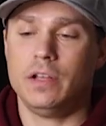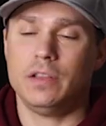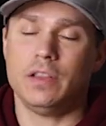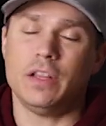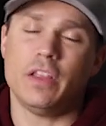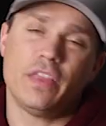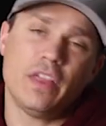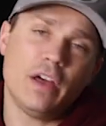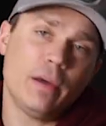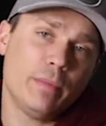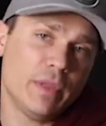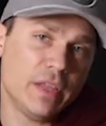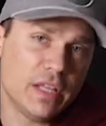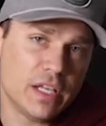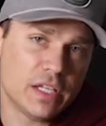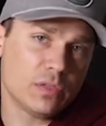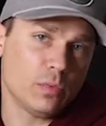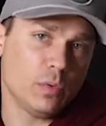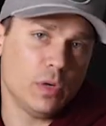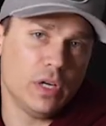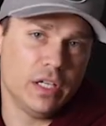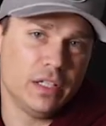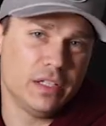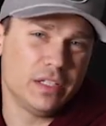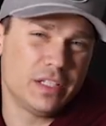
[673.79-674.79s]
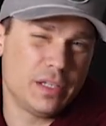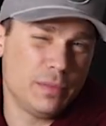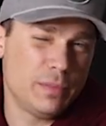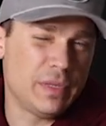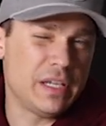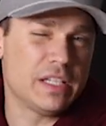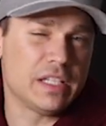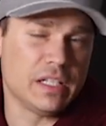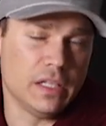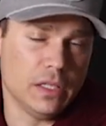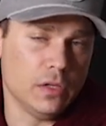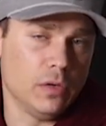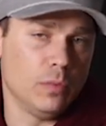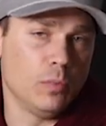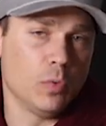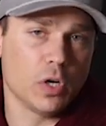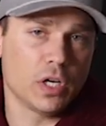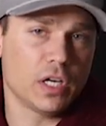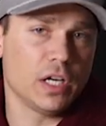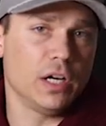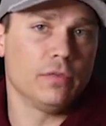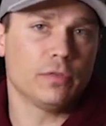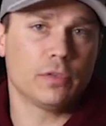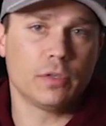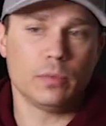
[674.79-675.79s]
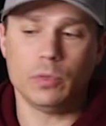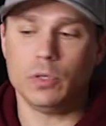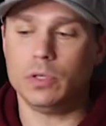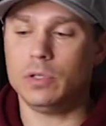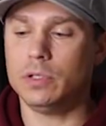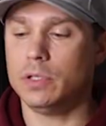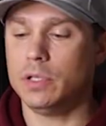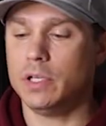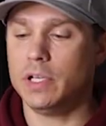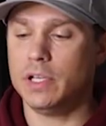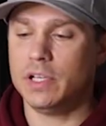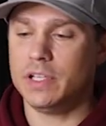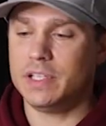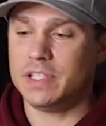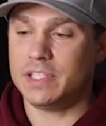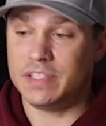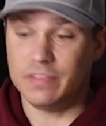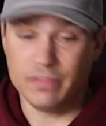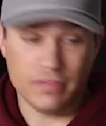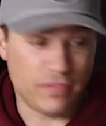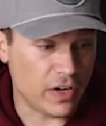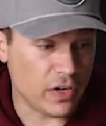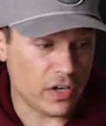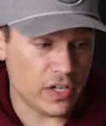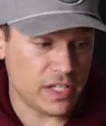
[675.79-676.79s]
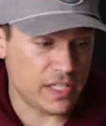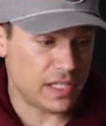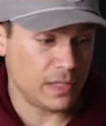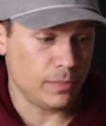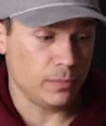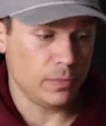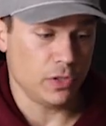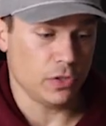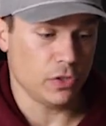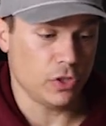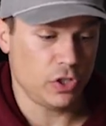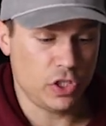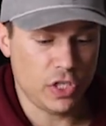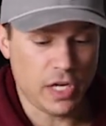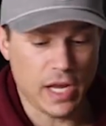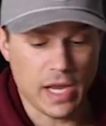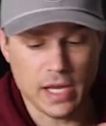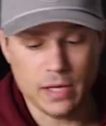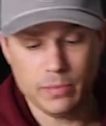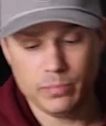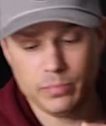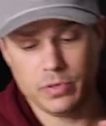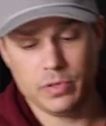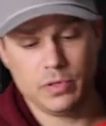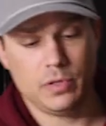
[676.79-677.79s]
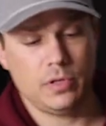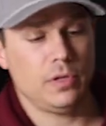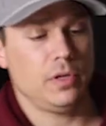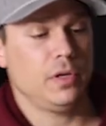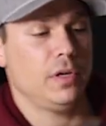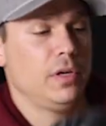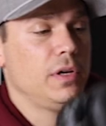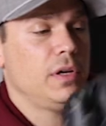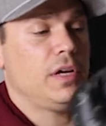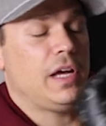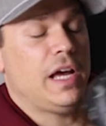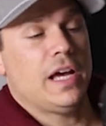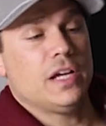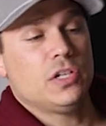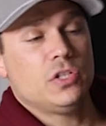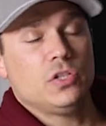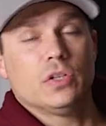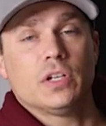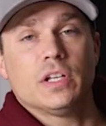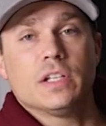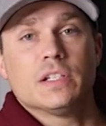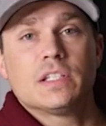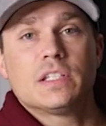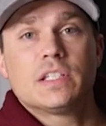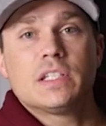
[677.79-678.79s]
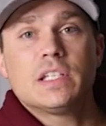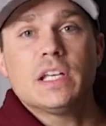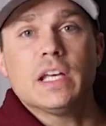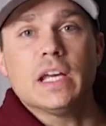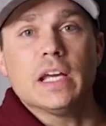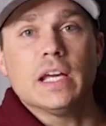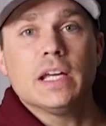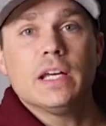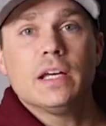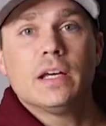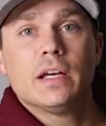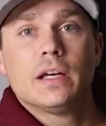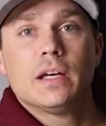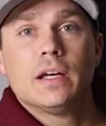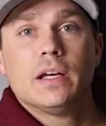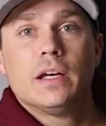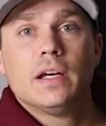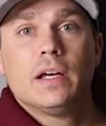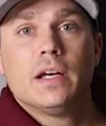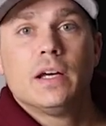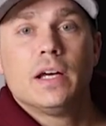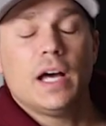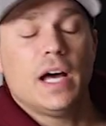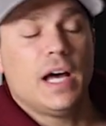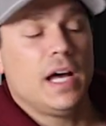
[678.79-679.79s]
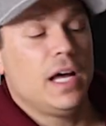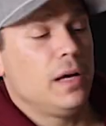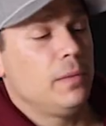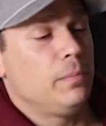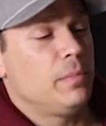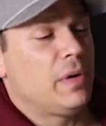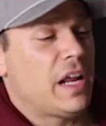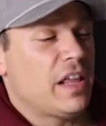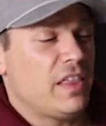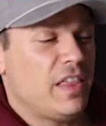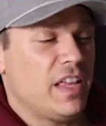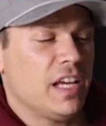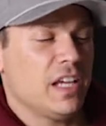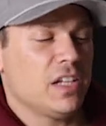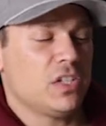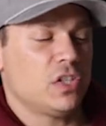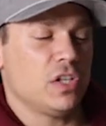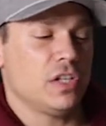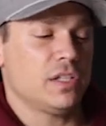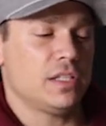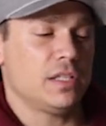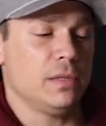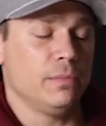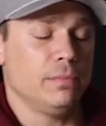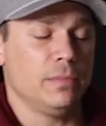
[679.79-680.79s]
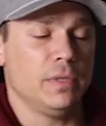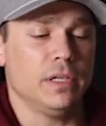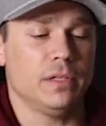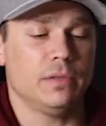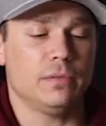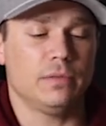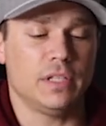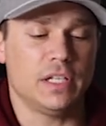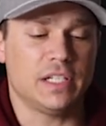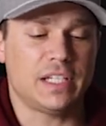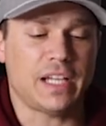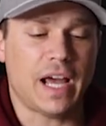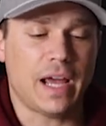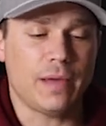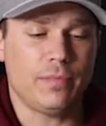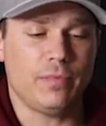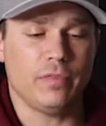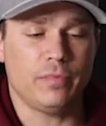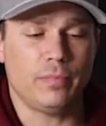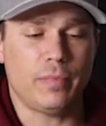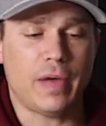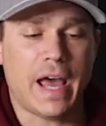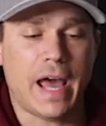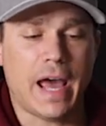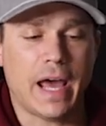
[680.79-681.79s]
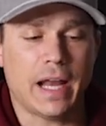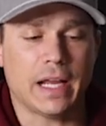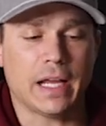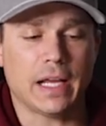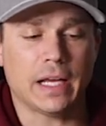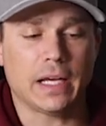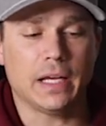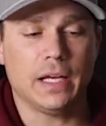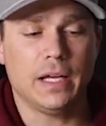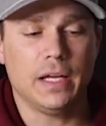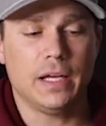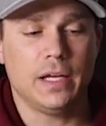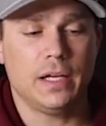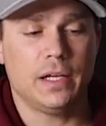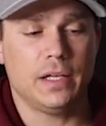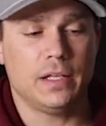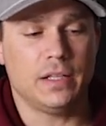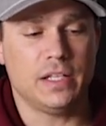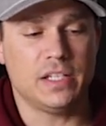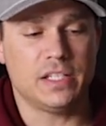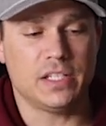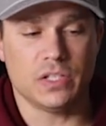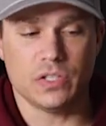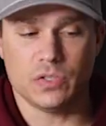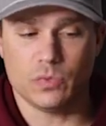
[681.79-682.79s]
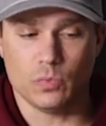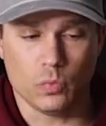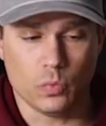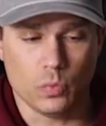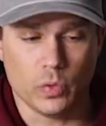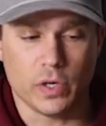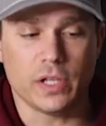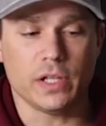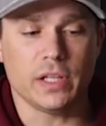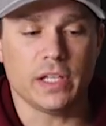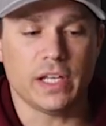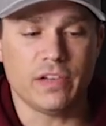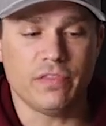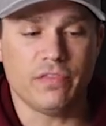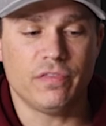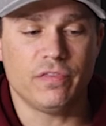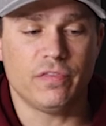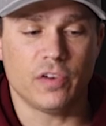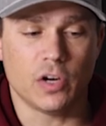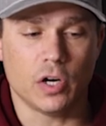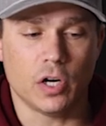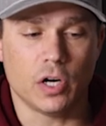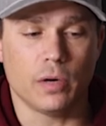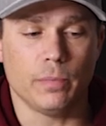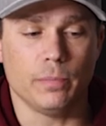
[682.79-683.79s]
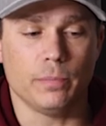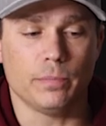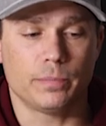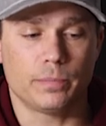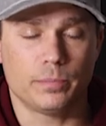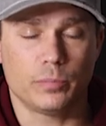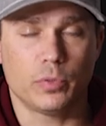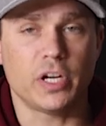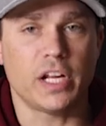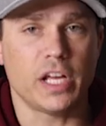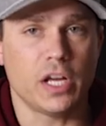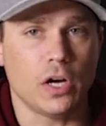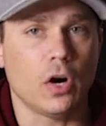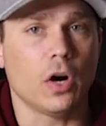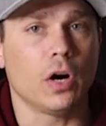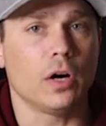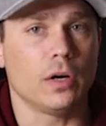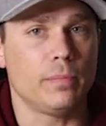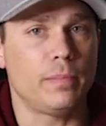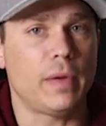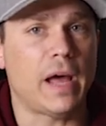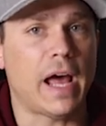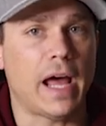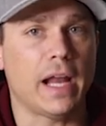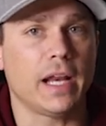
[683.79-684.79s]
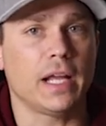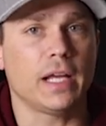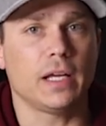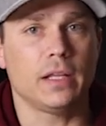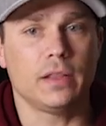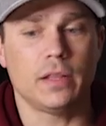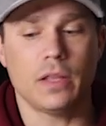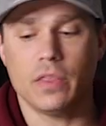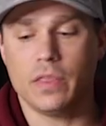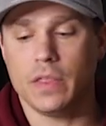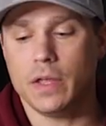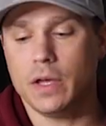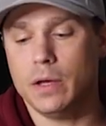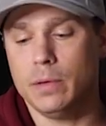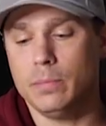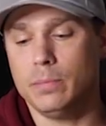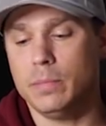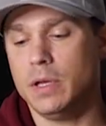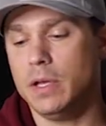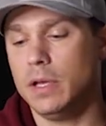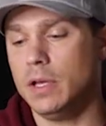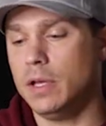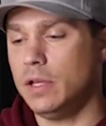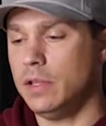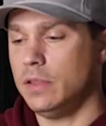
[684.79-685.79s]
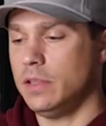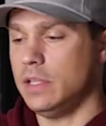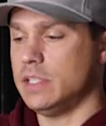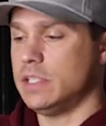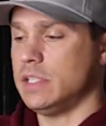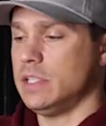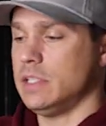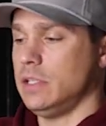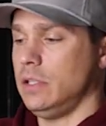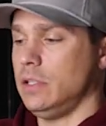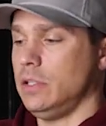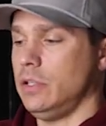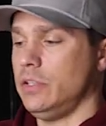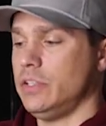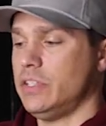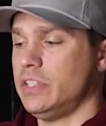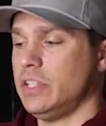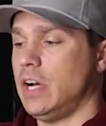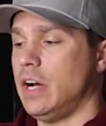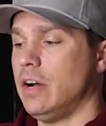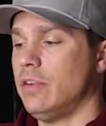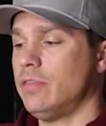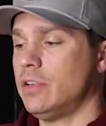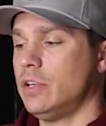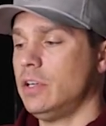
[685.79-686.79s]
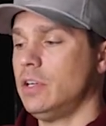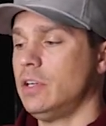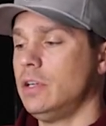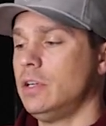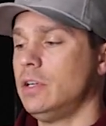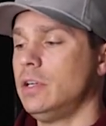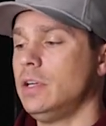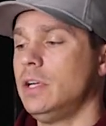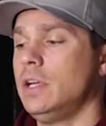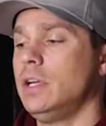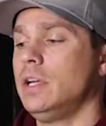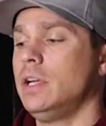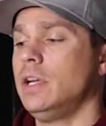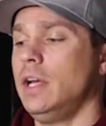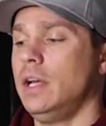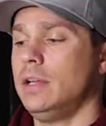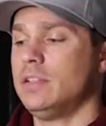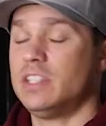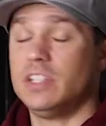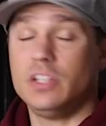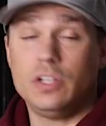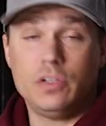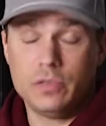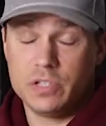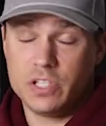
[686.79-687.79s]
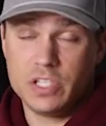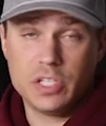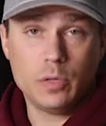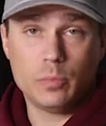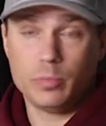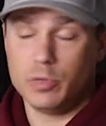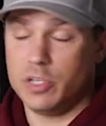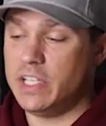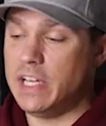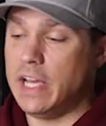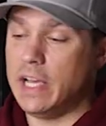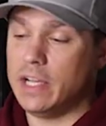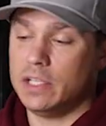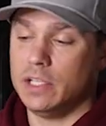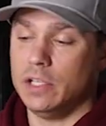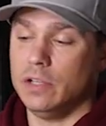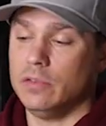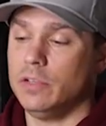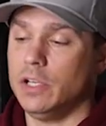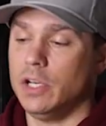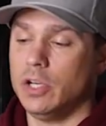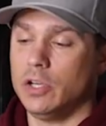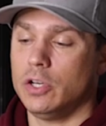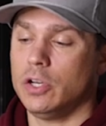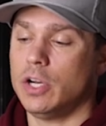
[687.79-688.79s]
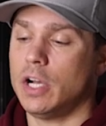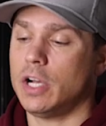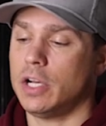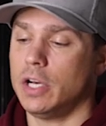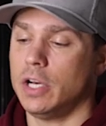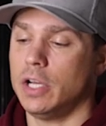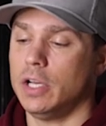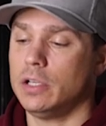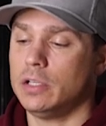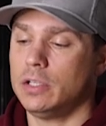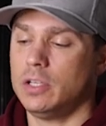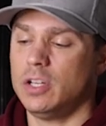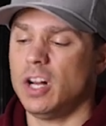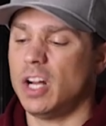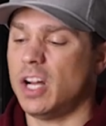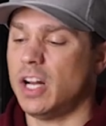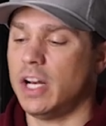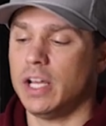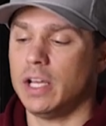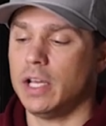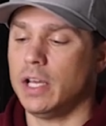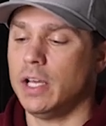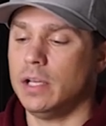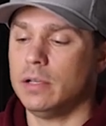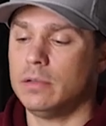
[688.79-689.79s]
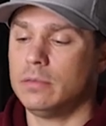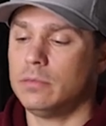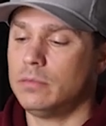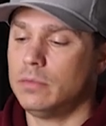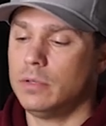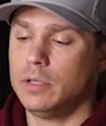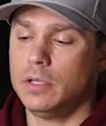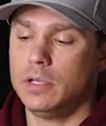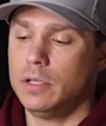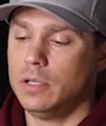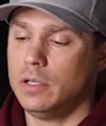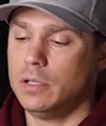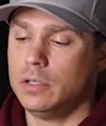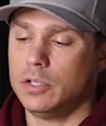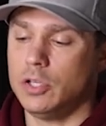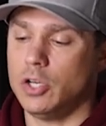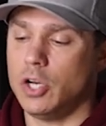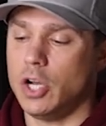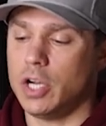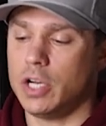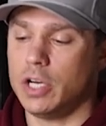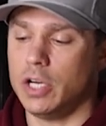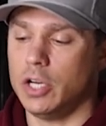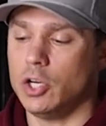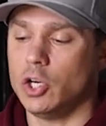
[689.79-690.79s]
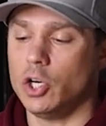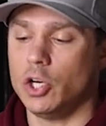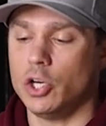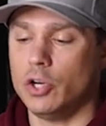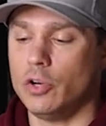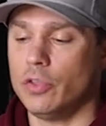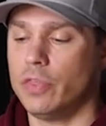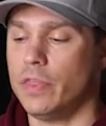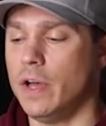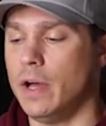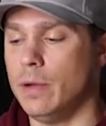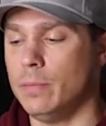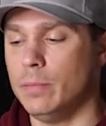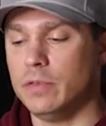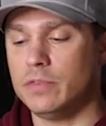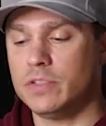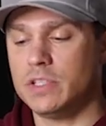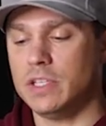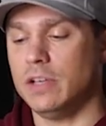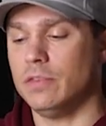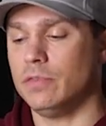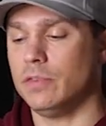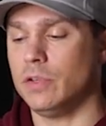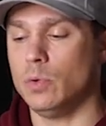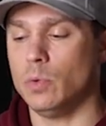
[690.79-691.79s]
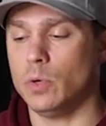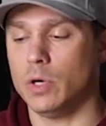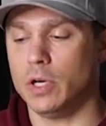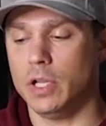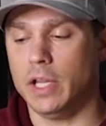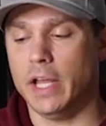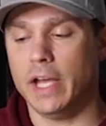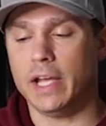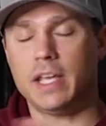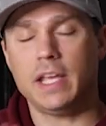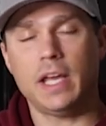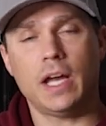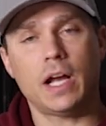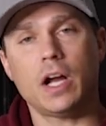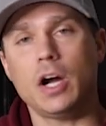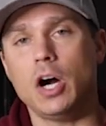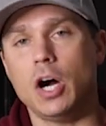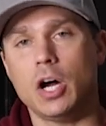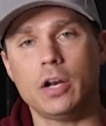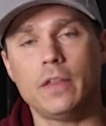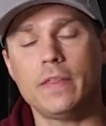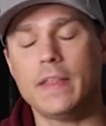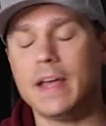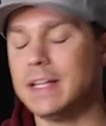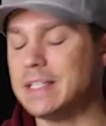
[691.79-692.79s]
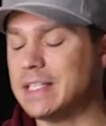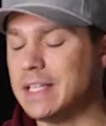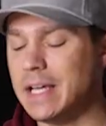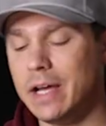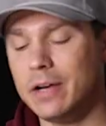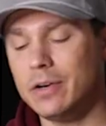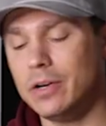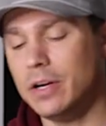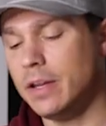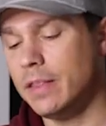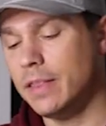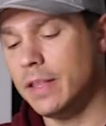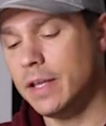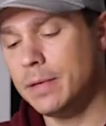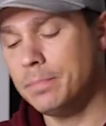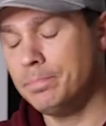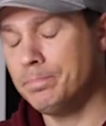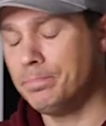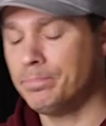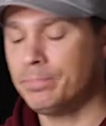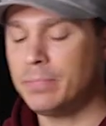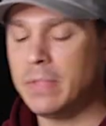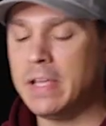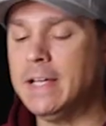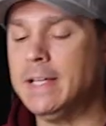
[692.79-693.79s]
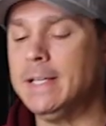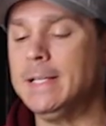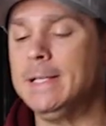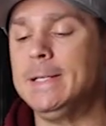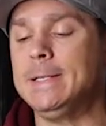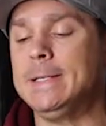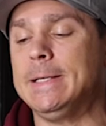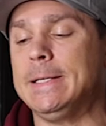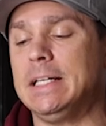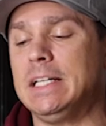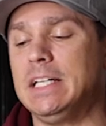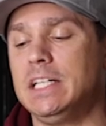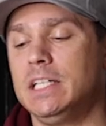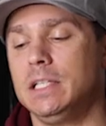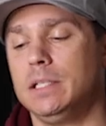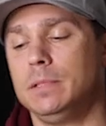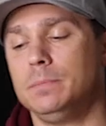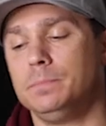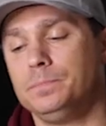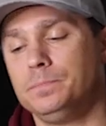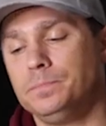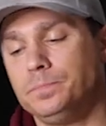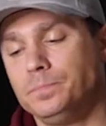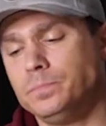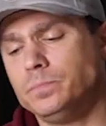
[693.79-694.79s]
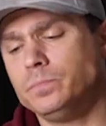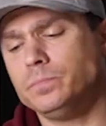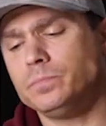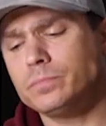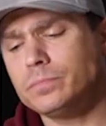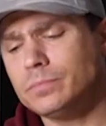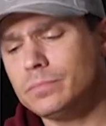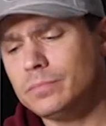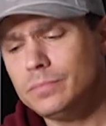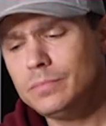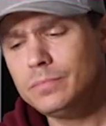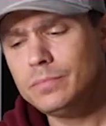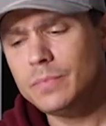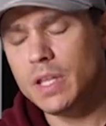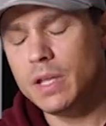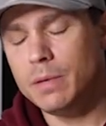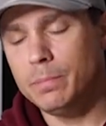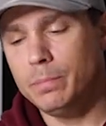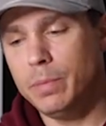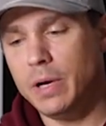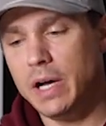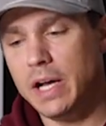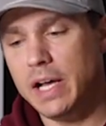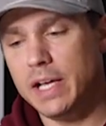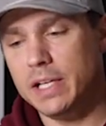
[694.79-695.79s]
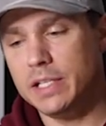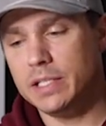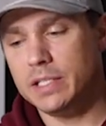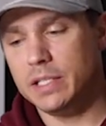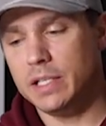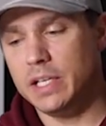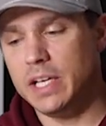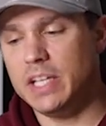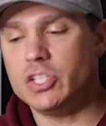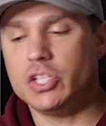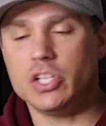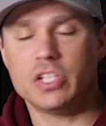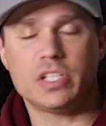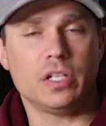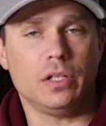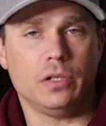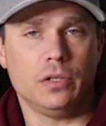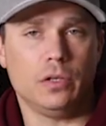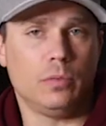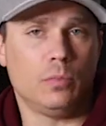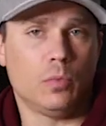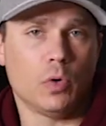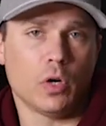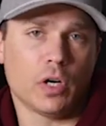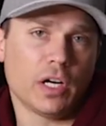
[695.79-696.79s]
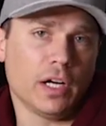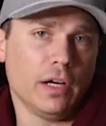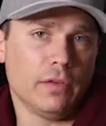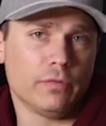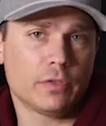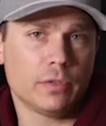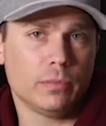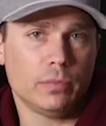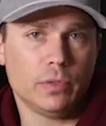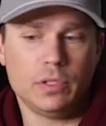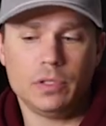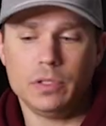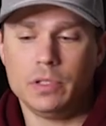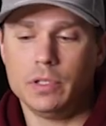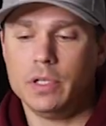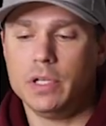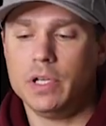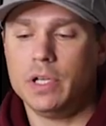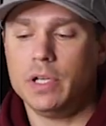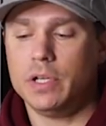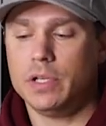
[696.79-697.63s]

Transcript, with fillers: The thumb in this one to me is a little more comfortable. It's very similar shape, as you can see, but I think it's just the type of padding. This is really firm, pretty hard padding in the thumb. This is a little softer, still protective. You know, you're not gonna hurt your thumb if you were to like get caught on that side or anything. But it's just a little more comfortable.